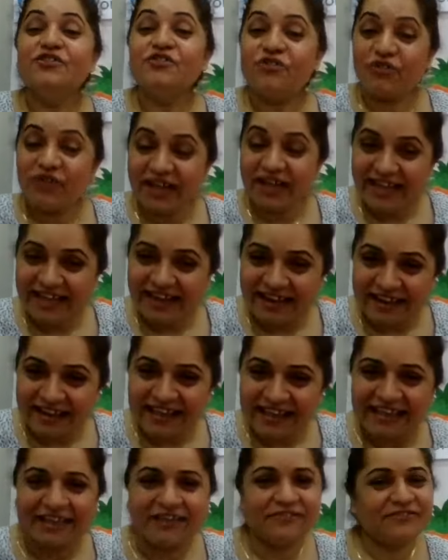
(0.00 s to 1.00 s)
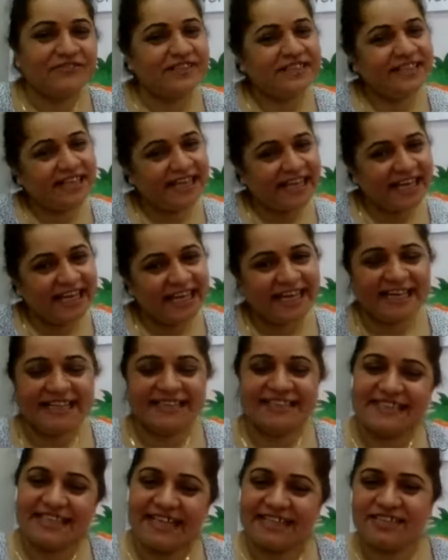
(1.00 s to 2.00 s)
Three are left.
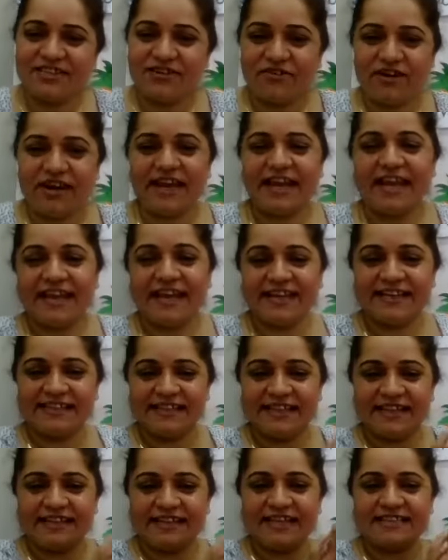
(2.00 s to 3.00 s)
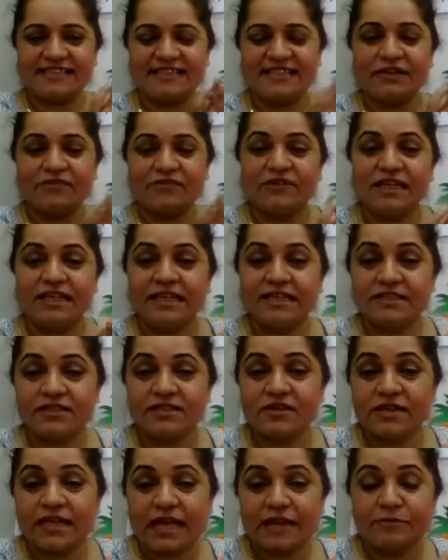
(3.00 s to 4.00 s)
Yes, that's great. That's lovely.
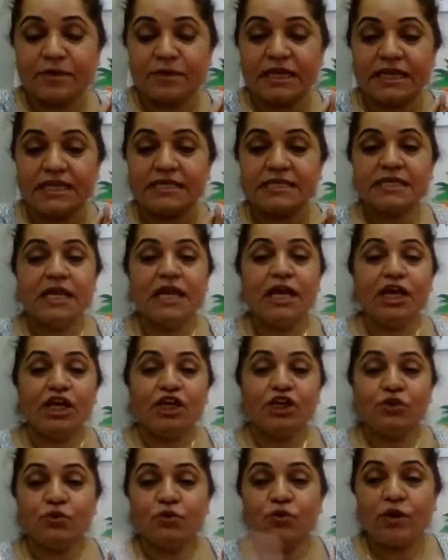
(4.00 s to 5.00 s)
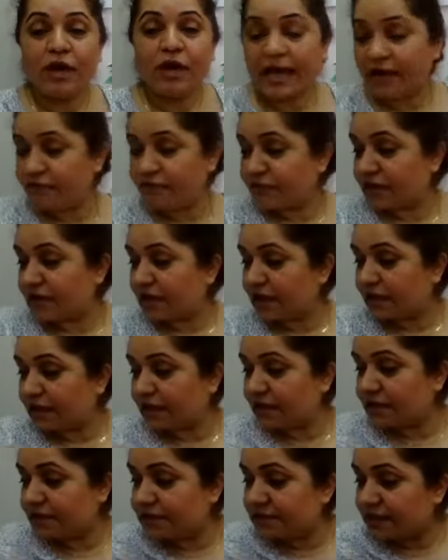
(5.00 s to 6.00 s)
So that means you have
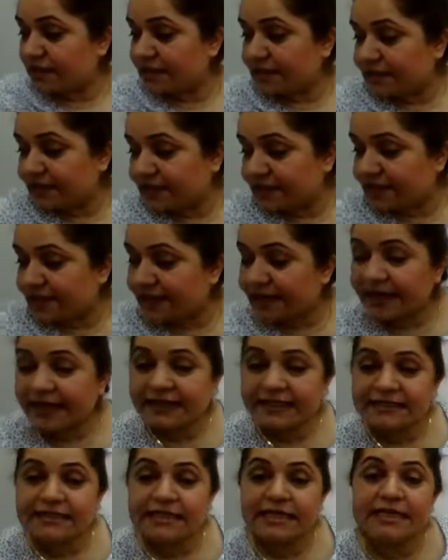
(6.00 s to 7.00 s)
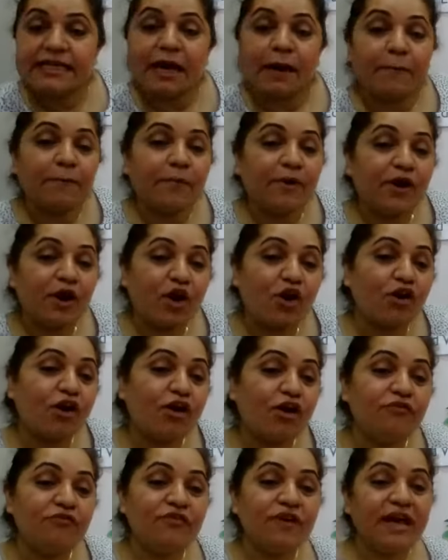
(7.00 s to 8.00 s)
colored the correct number
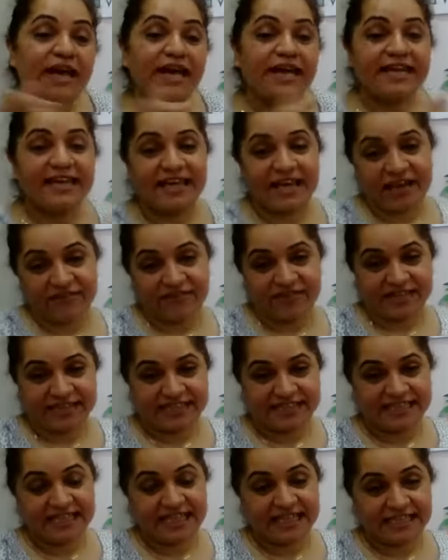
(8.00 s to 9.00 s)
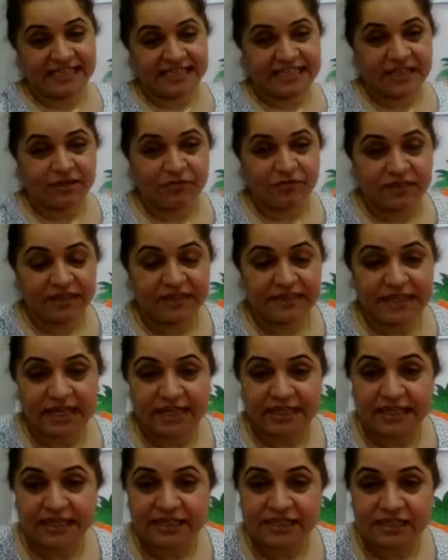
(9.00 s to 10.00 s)
of carrots. That's lovely.
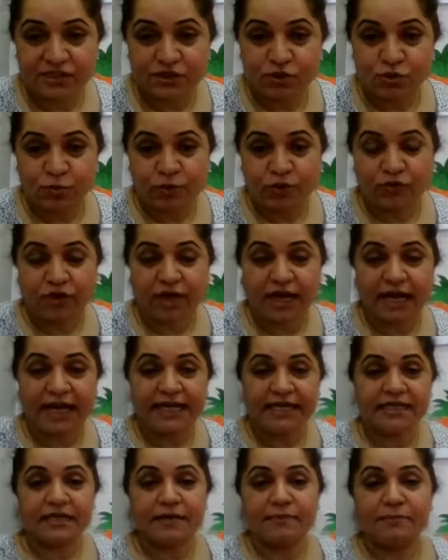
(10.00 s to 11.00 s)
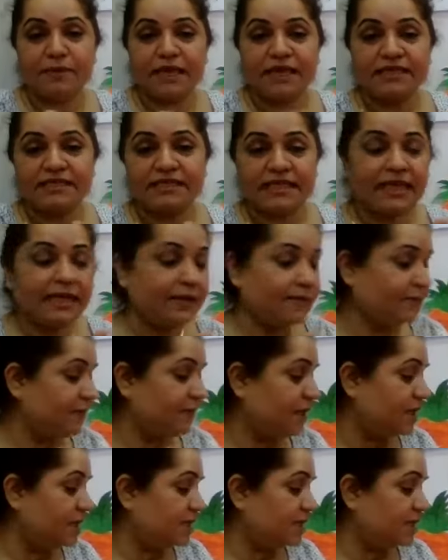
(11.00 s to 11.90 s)
That is super great, amazing.